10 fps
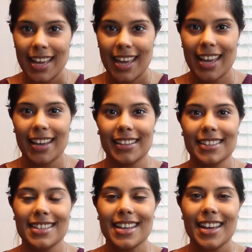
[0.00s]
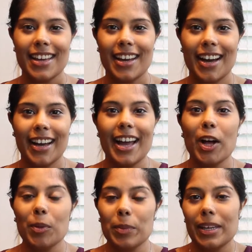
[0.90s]
and
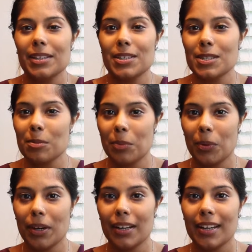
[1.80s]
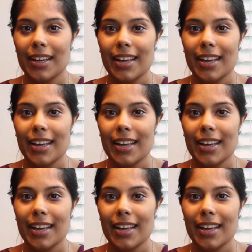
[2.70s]
helping to support